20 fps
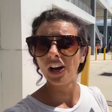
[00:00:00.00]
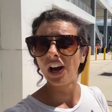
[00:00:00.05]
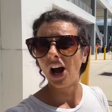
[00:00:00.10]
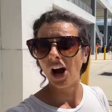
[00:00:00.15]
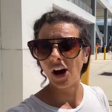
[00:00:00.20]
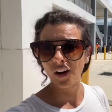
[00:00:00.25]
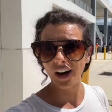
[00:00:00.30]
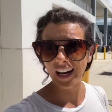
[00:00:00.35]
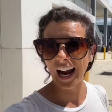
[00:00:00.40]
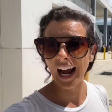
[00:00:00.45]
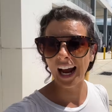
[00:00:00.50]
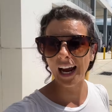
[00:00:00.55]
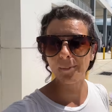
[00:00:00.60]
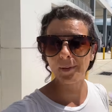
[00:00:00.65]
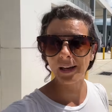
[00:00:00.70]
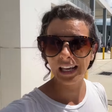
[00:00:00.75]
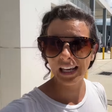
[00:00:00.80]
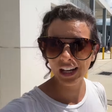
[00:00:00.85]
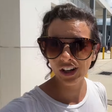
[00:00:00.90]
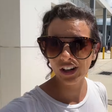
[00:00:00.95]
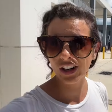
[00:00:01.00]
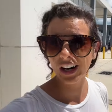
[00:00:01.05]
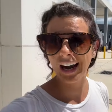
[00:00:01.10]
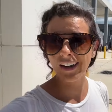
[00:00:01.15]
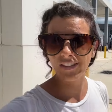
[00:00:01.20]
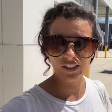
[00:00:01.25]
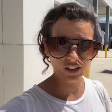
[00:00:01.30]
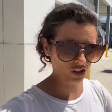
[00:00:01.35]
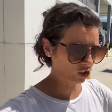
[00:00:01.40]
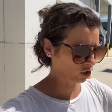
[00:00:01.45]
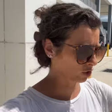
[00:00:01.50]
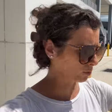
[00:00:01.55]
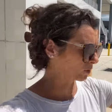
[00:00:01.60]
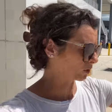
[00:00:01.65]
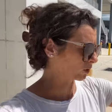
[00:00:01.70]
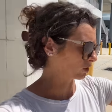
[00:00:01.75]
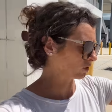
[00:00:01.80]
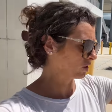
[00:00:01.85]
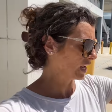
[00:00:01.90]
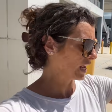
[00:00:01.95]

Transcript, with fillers: All right, I am here at the terminal.